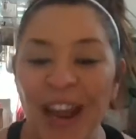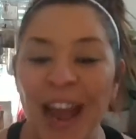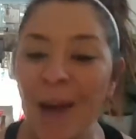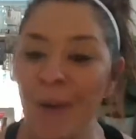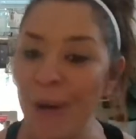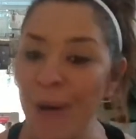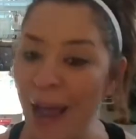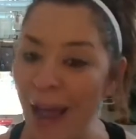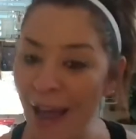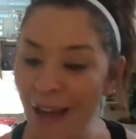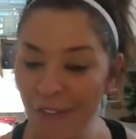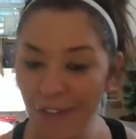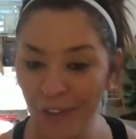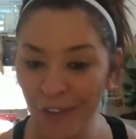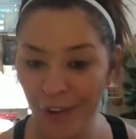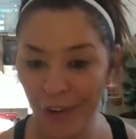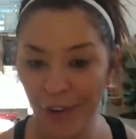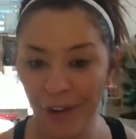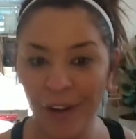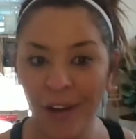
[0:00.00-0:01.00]

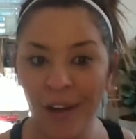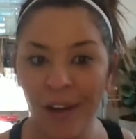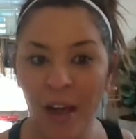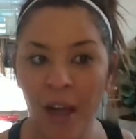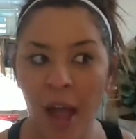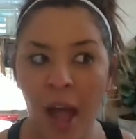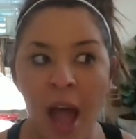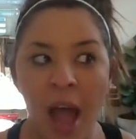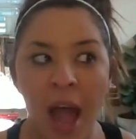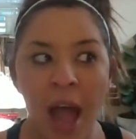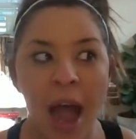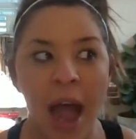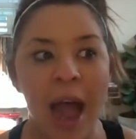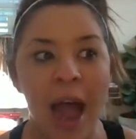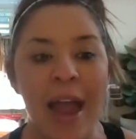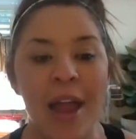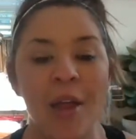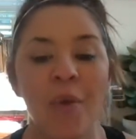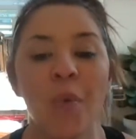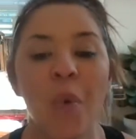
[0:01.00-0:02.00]
However,
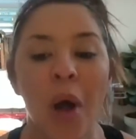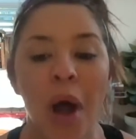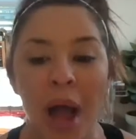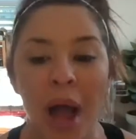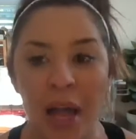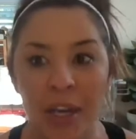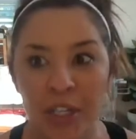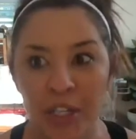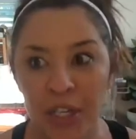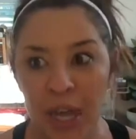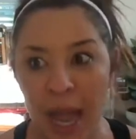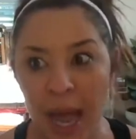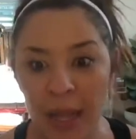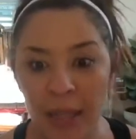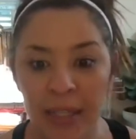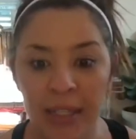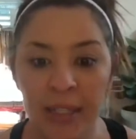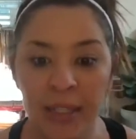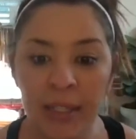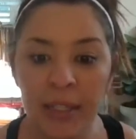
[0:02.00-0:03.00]
I watched
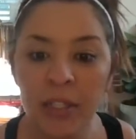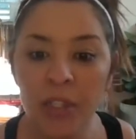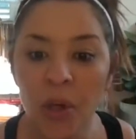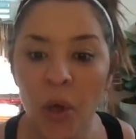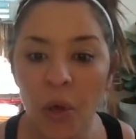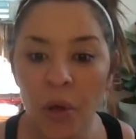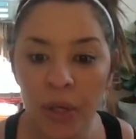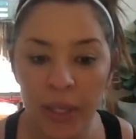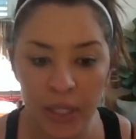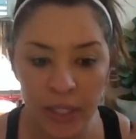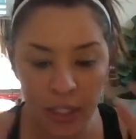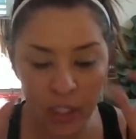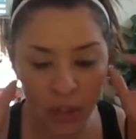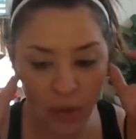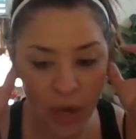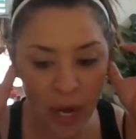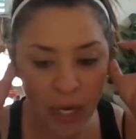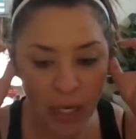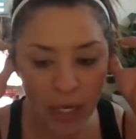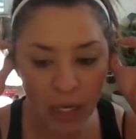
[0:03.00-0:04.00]
Allison Dalkey's
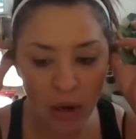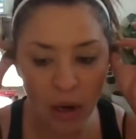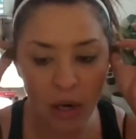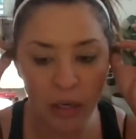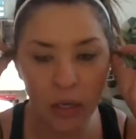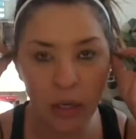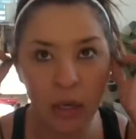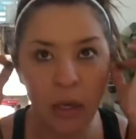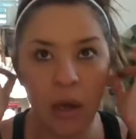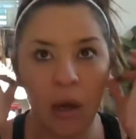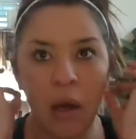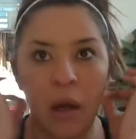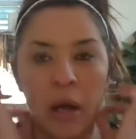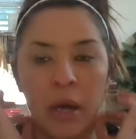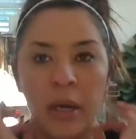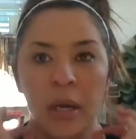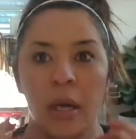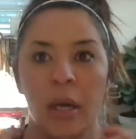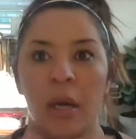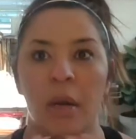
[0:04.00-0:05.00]
training on
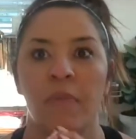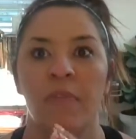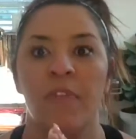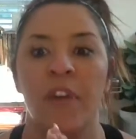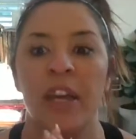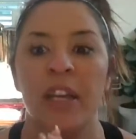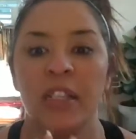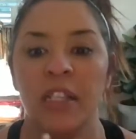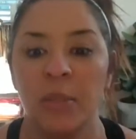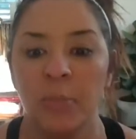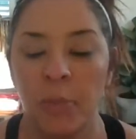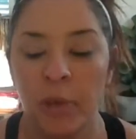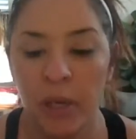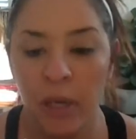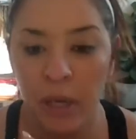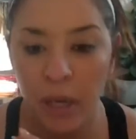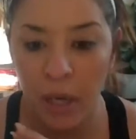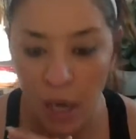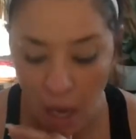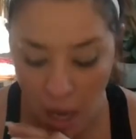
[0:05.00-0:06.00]
Facebook.